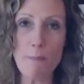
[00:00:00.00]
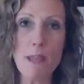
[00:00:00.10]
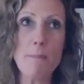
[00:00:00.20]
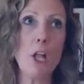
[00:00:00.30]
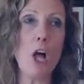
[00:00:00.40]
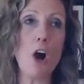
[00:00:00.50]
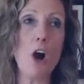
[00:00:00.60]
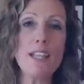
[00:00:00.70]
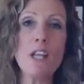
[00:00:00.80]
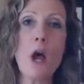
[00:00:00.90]
People
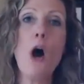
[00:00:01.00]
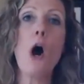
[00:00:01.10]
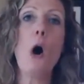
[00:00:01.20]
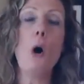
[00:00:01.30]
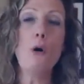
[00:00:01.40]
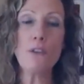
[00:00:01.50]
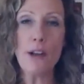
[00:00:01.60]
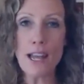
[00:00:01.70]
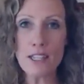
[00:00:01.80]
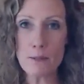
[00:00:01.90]
always
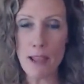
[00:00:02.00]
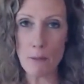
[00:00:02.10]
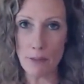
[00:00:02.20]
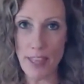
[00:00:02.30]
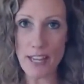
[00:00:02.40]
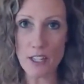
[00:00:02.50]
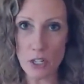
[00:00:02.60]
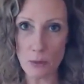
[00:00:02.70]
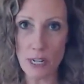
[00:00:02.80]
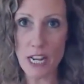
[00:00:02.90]
overestimate what they can
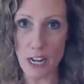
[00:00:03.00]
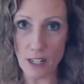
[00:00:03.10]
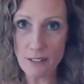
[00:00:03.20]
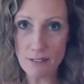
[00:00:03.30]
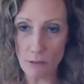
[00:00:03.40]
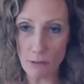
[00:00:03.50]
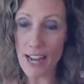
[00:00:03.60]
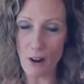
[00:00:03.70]
do in a year, right?